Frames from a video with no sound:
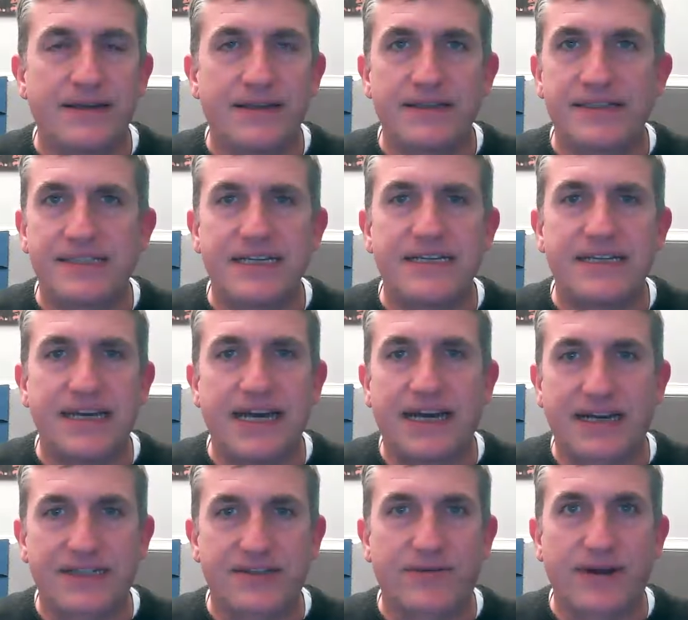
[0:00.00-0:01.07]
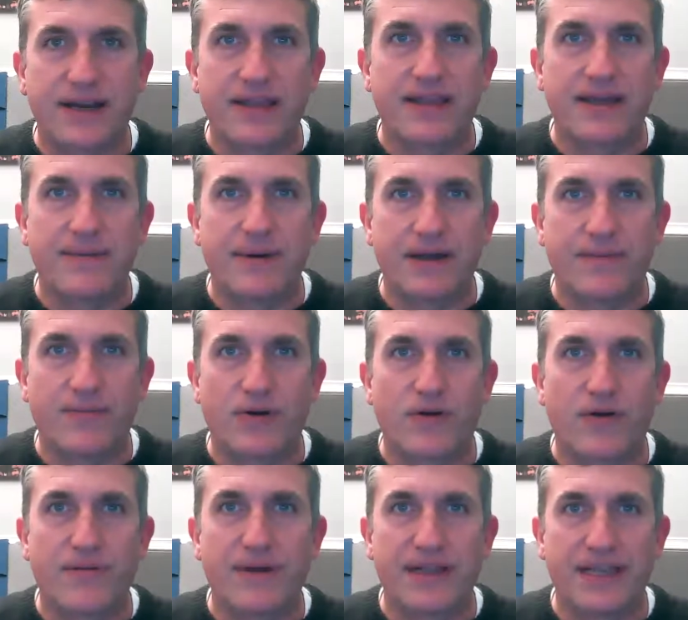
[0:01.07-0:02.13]
syntax or anything about a
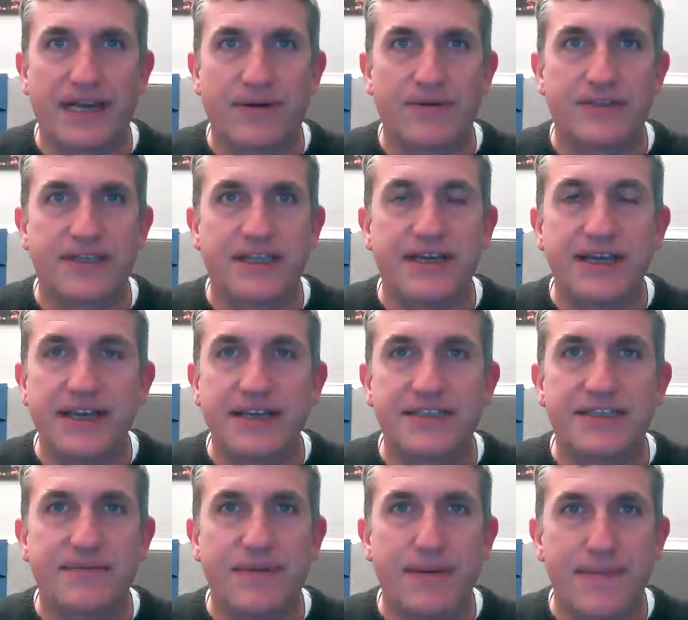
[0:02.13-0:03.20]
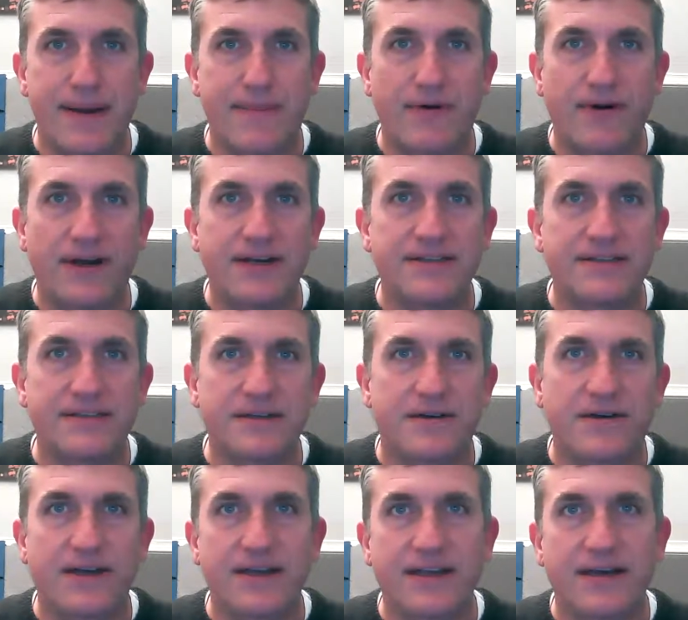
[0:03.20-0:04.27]
programming language that needs to be memorized. All
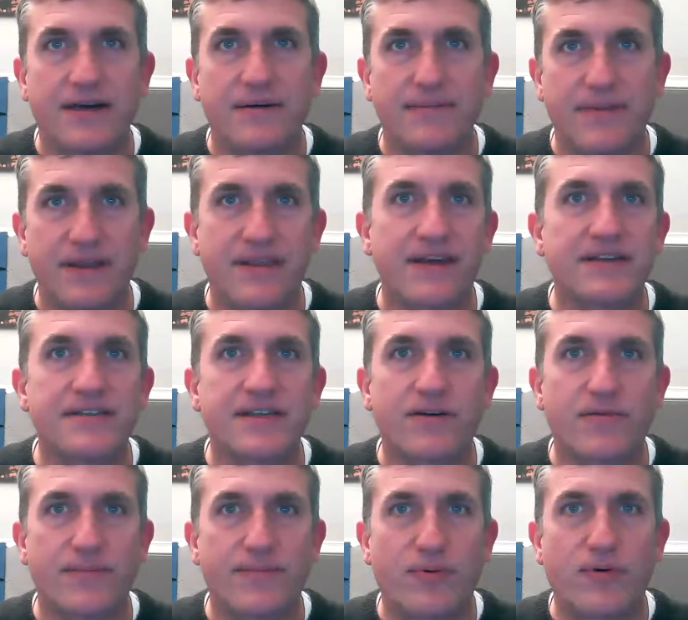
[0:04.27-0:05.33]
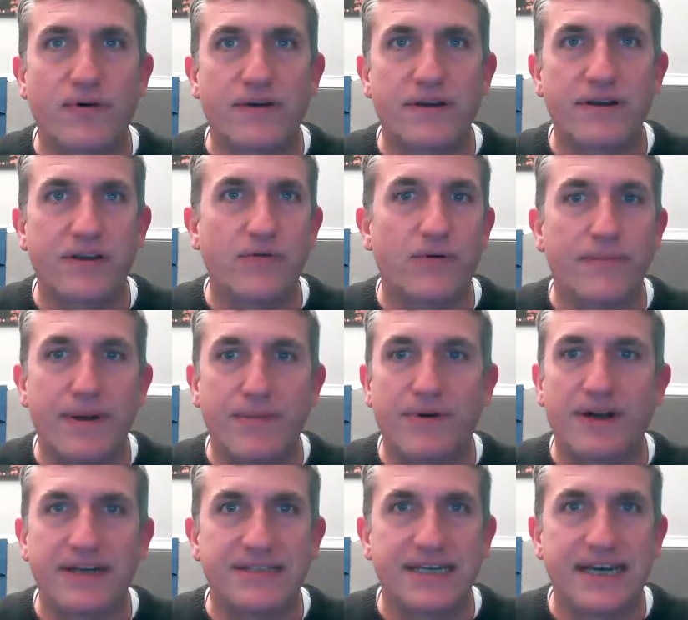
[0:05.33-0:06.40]
right. The things that are important, you will
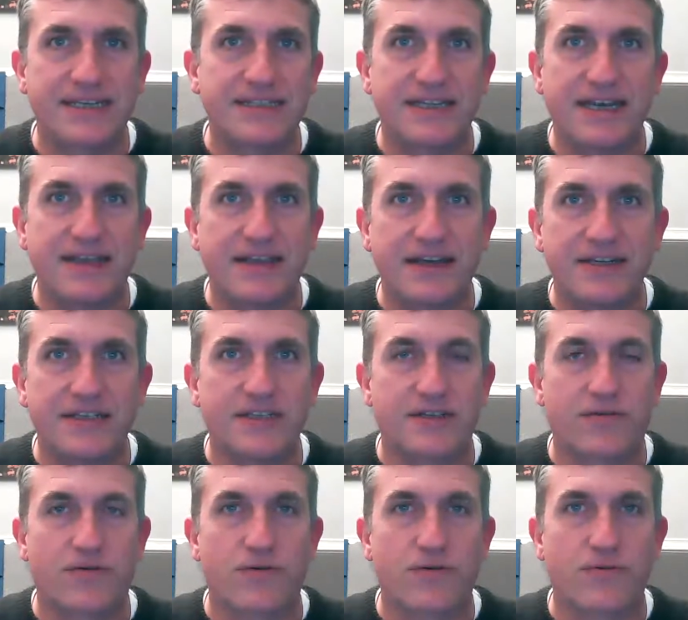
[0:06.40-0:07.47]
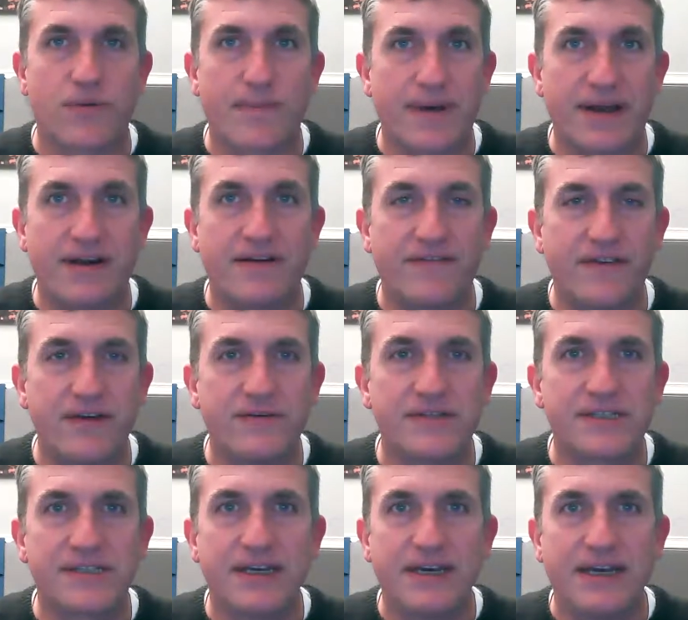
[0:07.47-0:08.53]
memorize accidentally just through repetitive
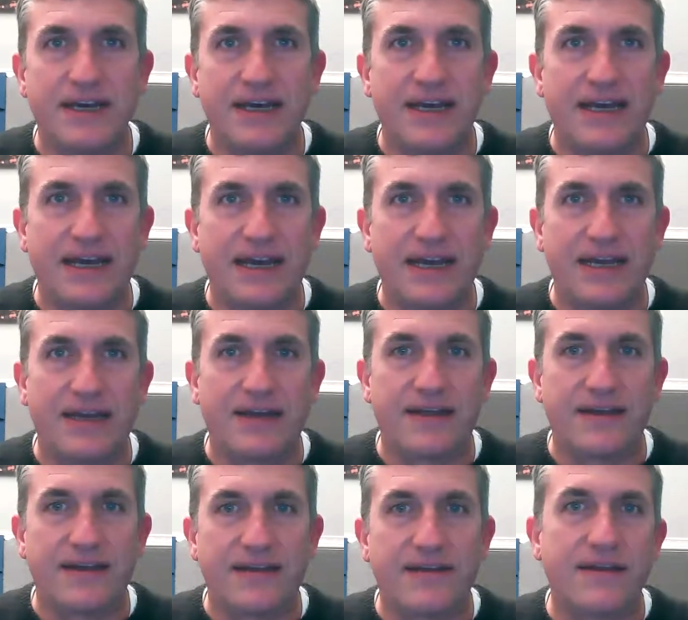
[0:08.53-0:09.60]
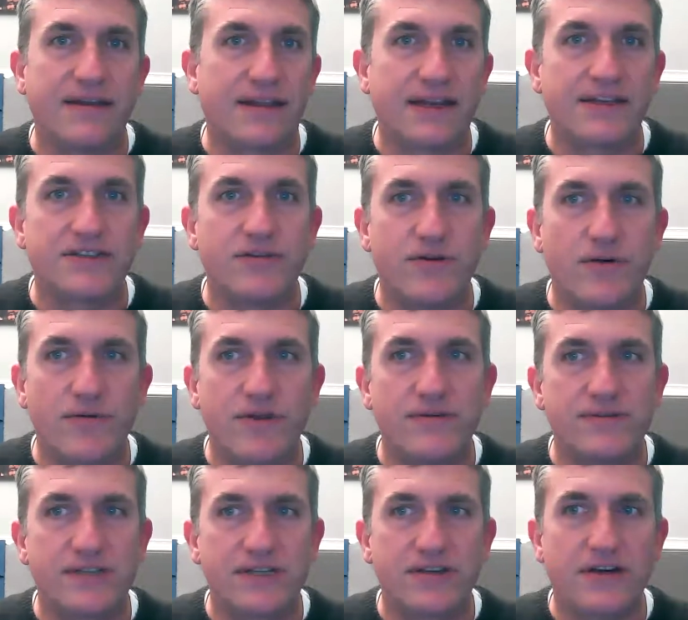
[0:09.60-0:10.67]
use. And the things you don't
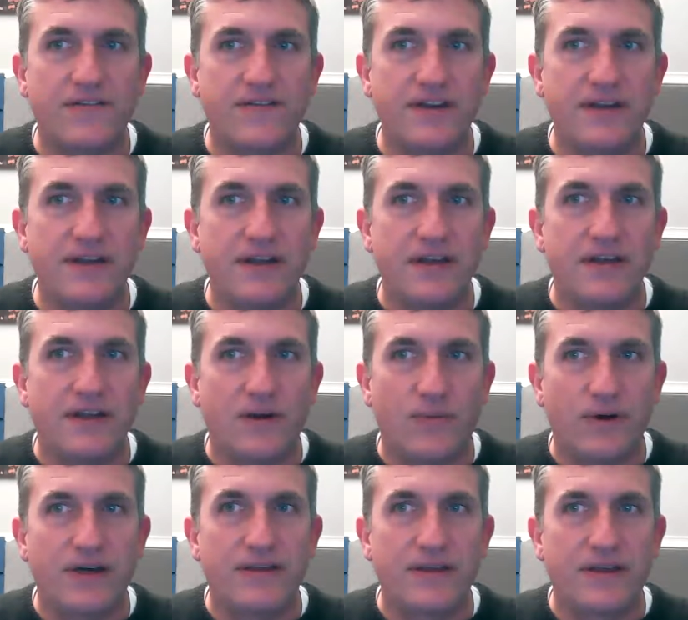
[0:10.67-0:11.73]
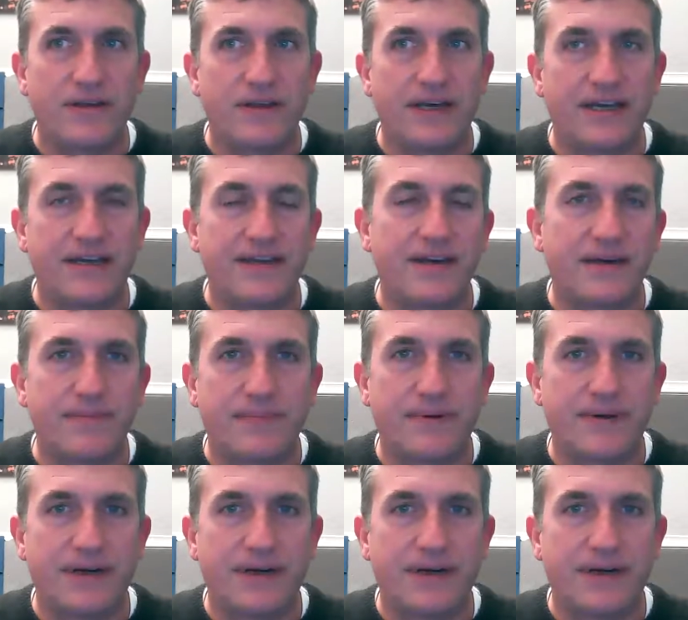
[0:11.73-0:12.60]
use as often, well, you'll end up,